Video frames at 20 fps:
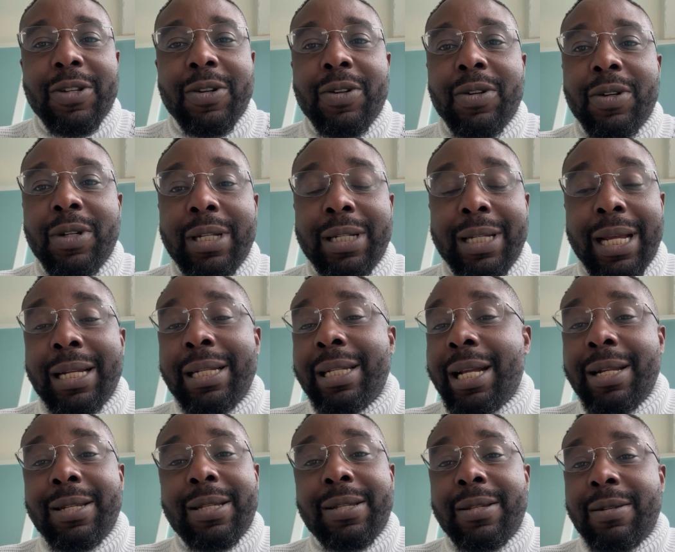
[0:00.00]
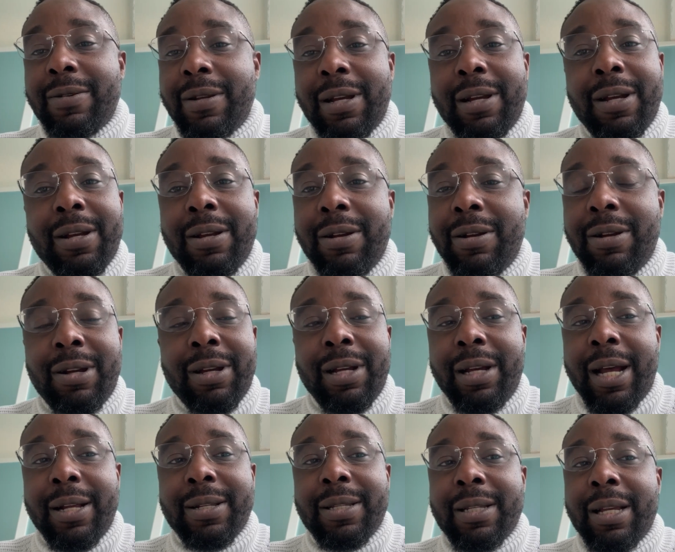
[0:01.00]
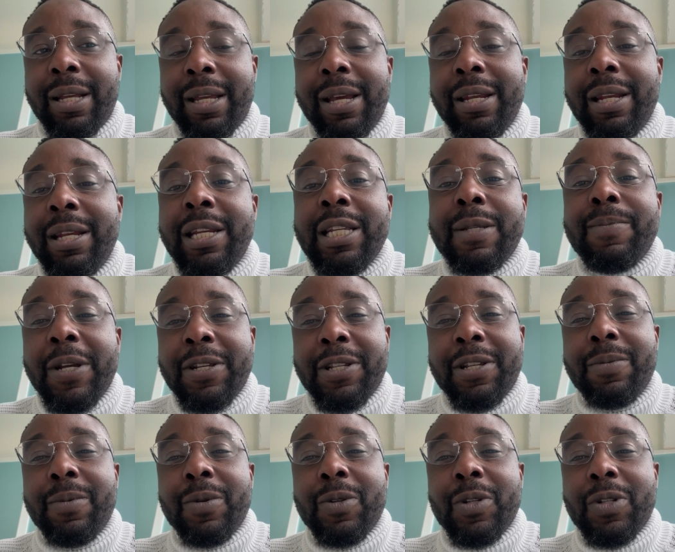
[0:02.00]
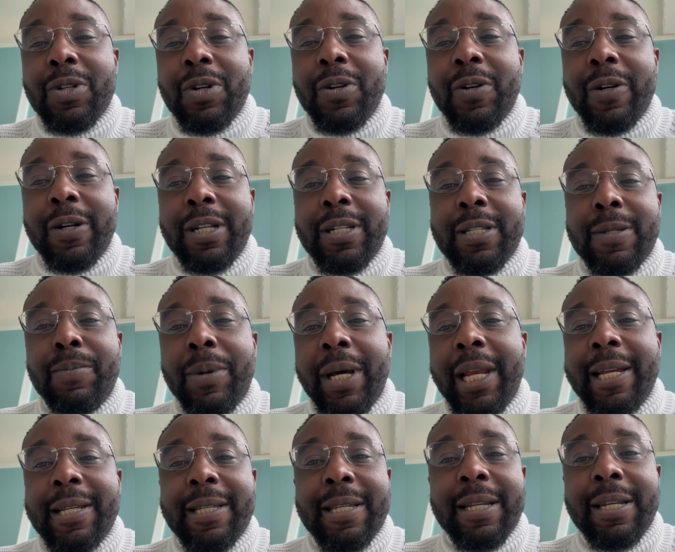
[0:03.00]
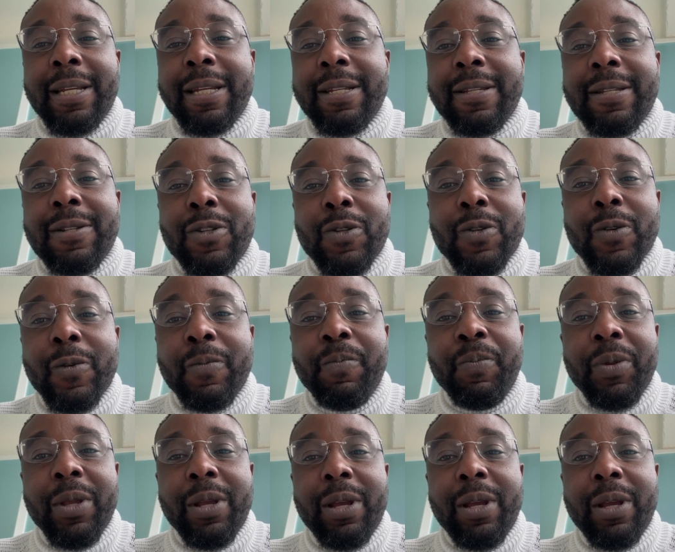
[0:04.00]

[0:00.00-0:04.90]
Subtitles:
So, and that's again indispensable. So it's balancing these two.